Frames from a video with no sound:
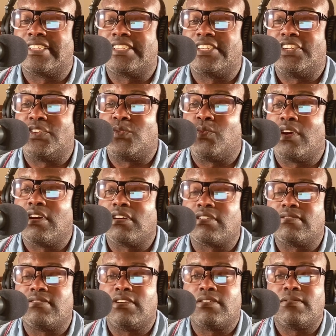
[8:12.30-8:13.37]
Could work.
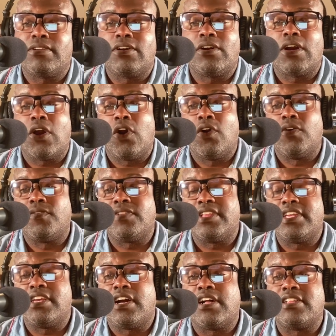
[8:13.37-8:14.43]

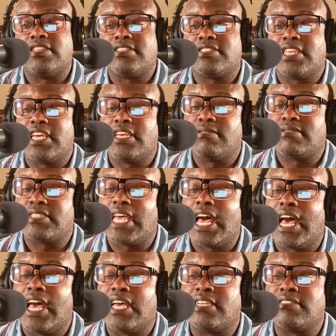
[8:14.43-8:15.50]
Hopefully, y'all the same
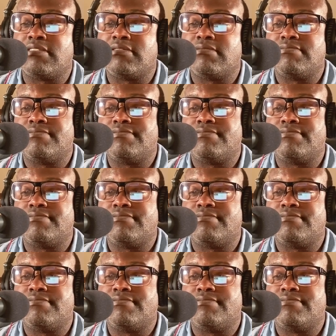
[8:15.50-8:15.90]
size.